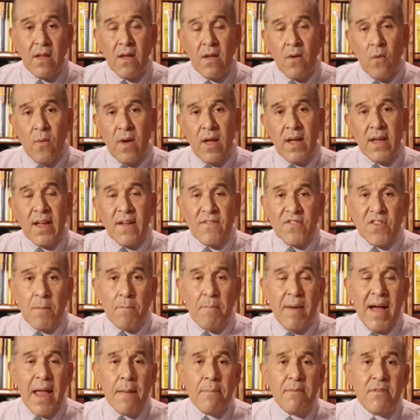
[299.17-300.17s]
well, if the
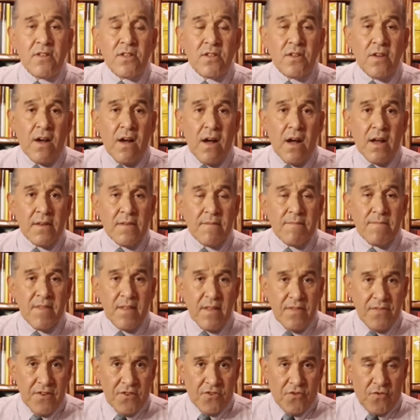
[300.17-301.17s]
Bible taught
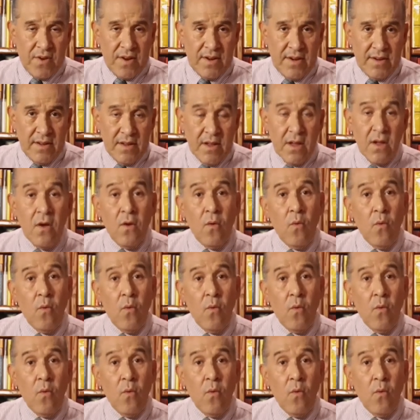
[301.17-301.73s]
the Trinity.